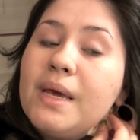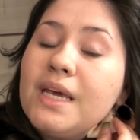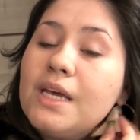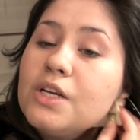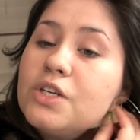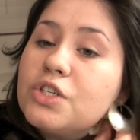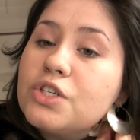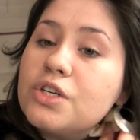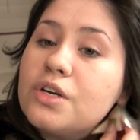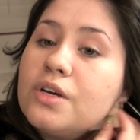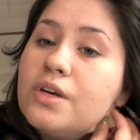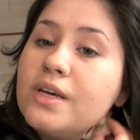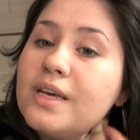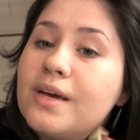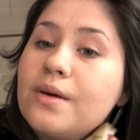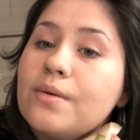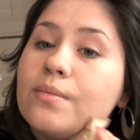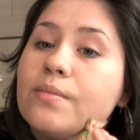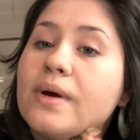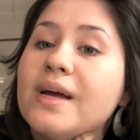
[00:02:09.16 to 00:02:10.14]
Making sure you
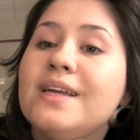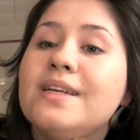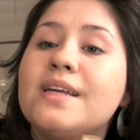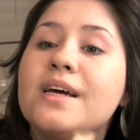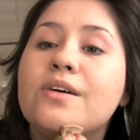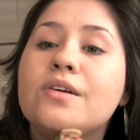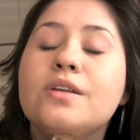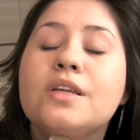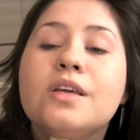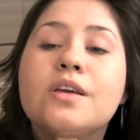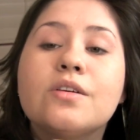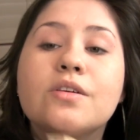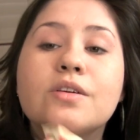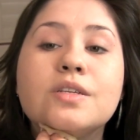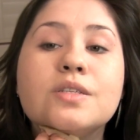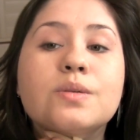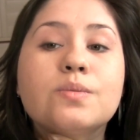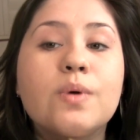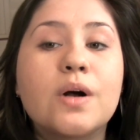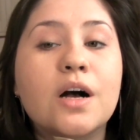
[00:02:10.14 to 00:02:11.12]
get right down here
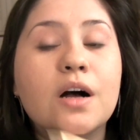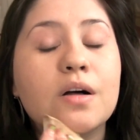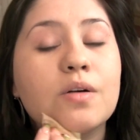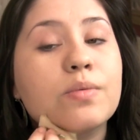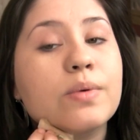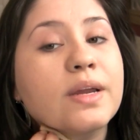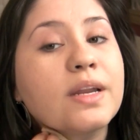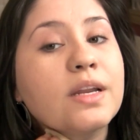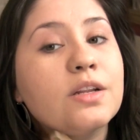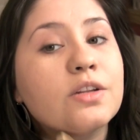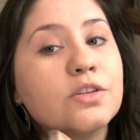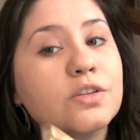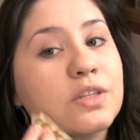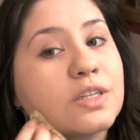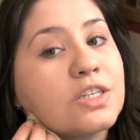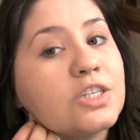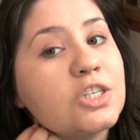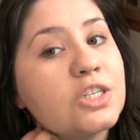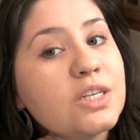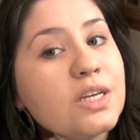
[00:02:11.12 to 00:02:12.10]
as well, right under
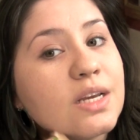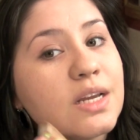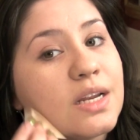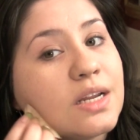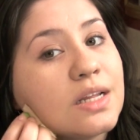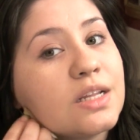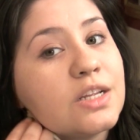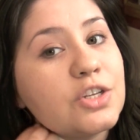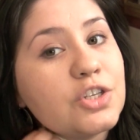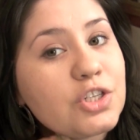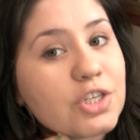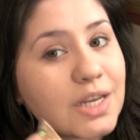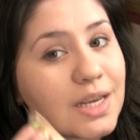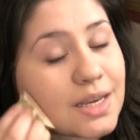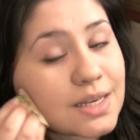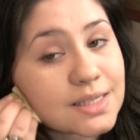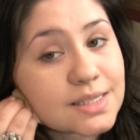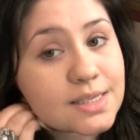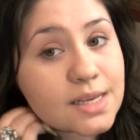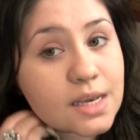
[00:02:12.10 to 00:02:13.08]
the chin and the
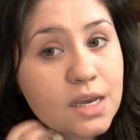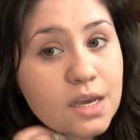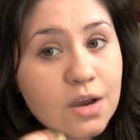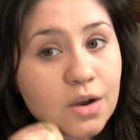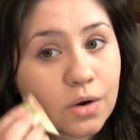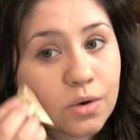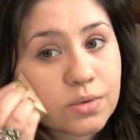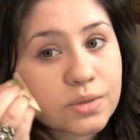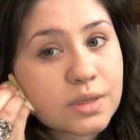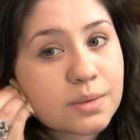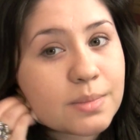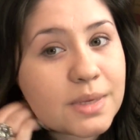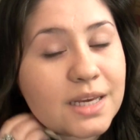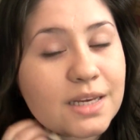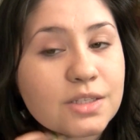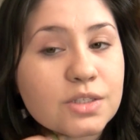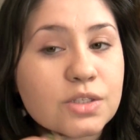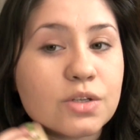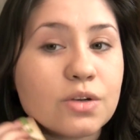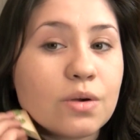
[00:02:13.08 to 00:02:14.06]
cheeks, only
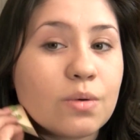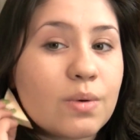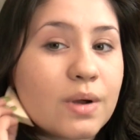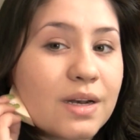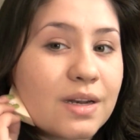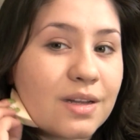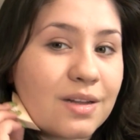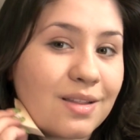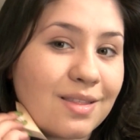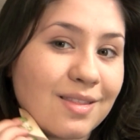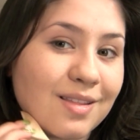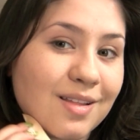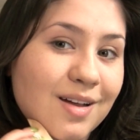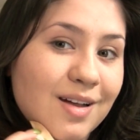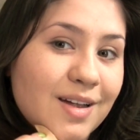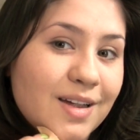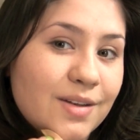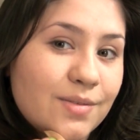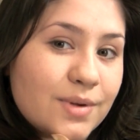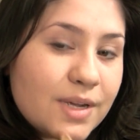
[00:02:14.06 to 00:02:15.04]
because you don't want it
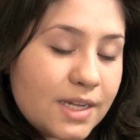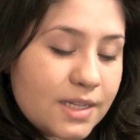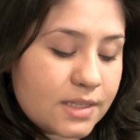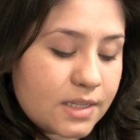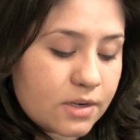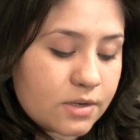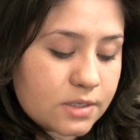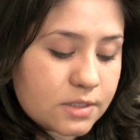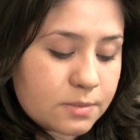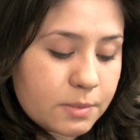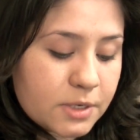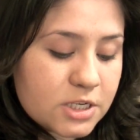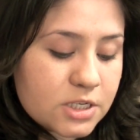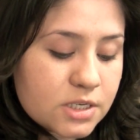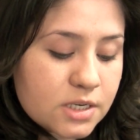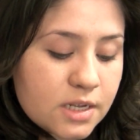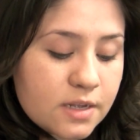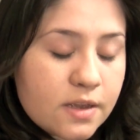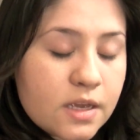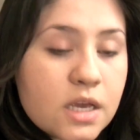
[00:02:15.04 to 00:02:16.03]
lying right there,
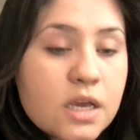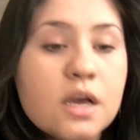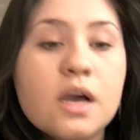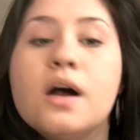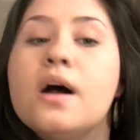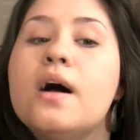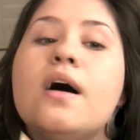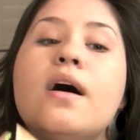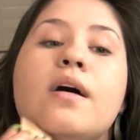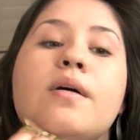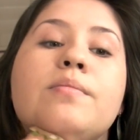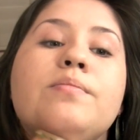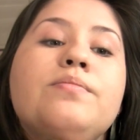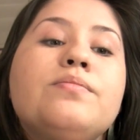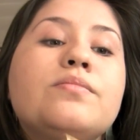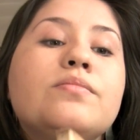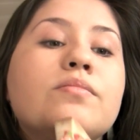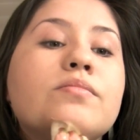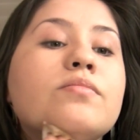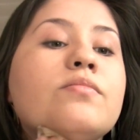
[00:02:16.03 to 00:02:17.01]
especially
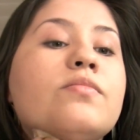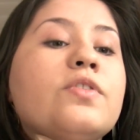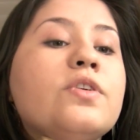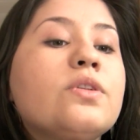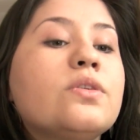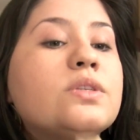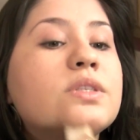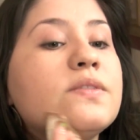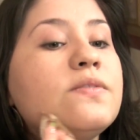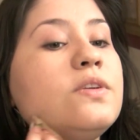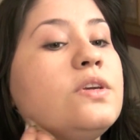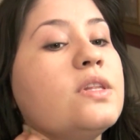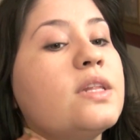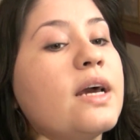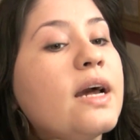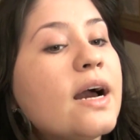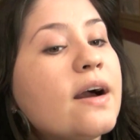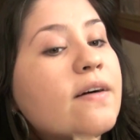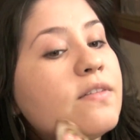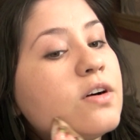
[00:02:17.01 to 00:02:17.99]
for those of you
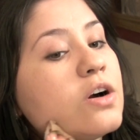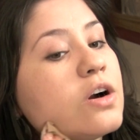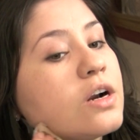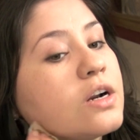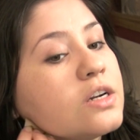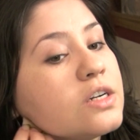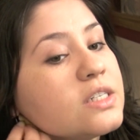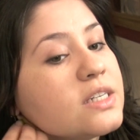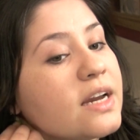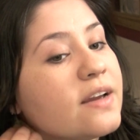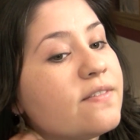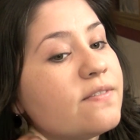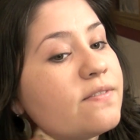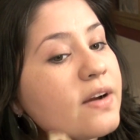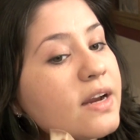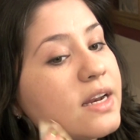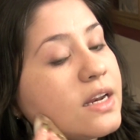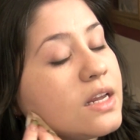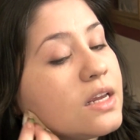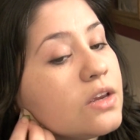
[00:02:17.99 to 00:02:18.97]
that have a harder time
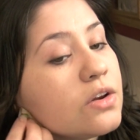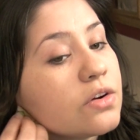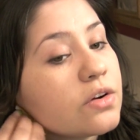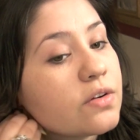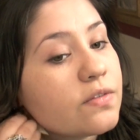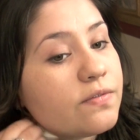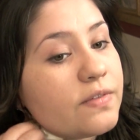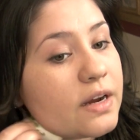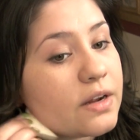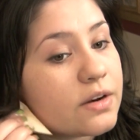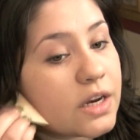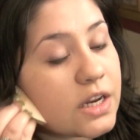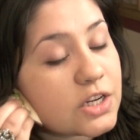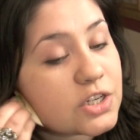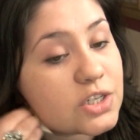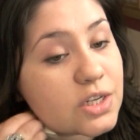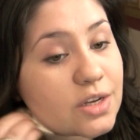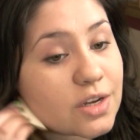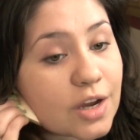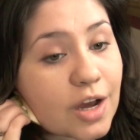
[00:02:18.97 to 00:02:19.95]
finding your
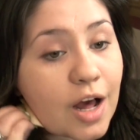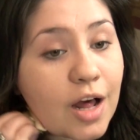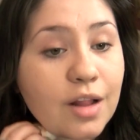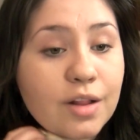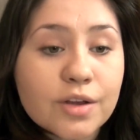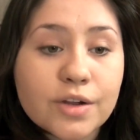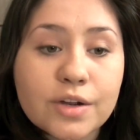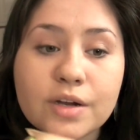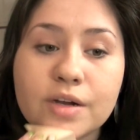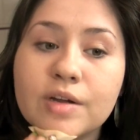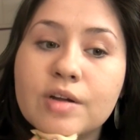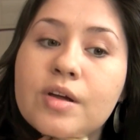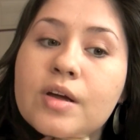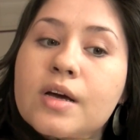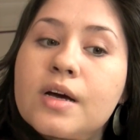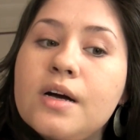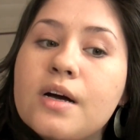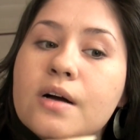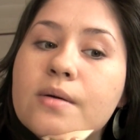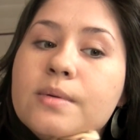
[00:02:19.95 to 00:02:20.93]
foundation color.
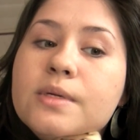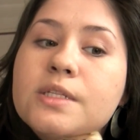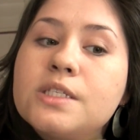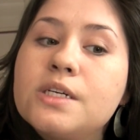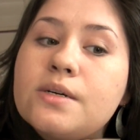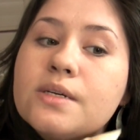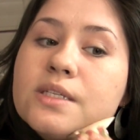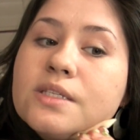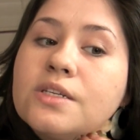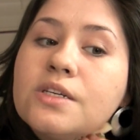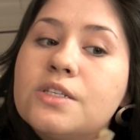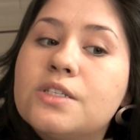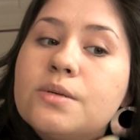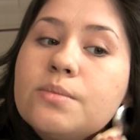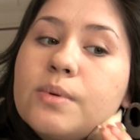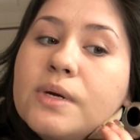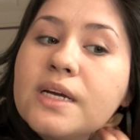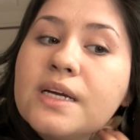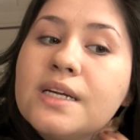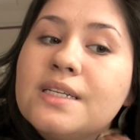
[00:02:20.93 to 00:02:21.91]
It's always good
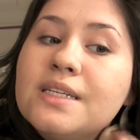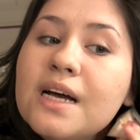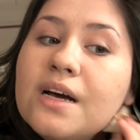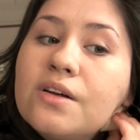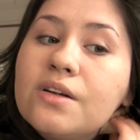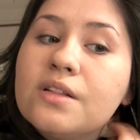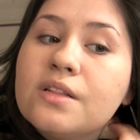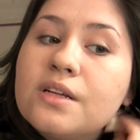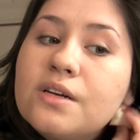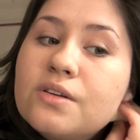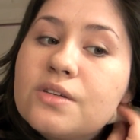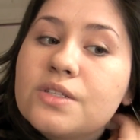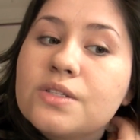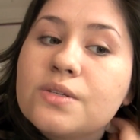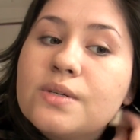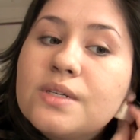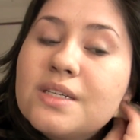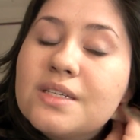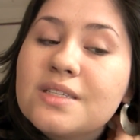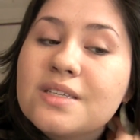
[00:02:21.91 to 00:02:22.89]
to bring it down a little
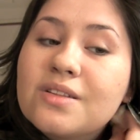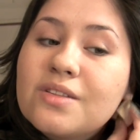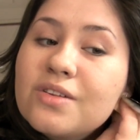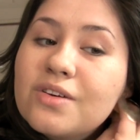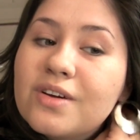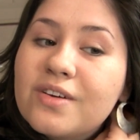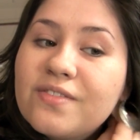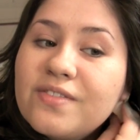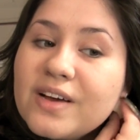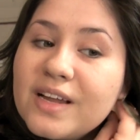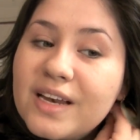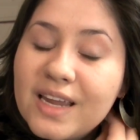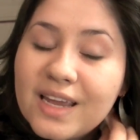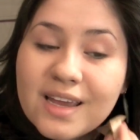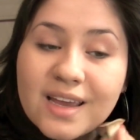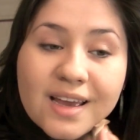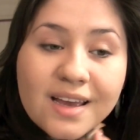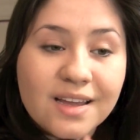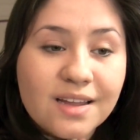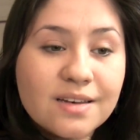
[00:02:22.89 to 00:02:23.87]
so it doesn't look
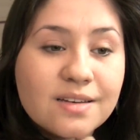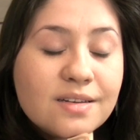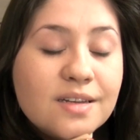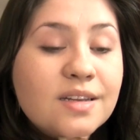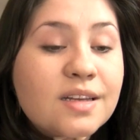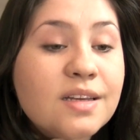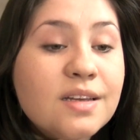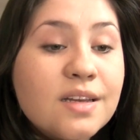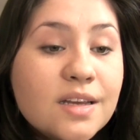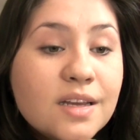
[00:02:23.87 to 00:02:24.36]
funny and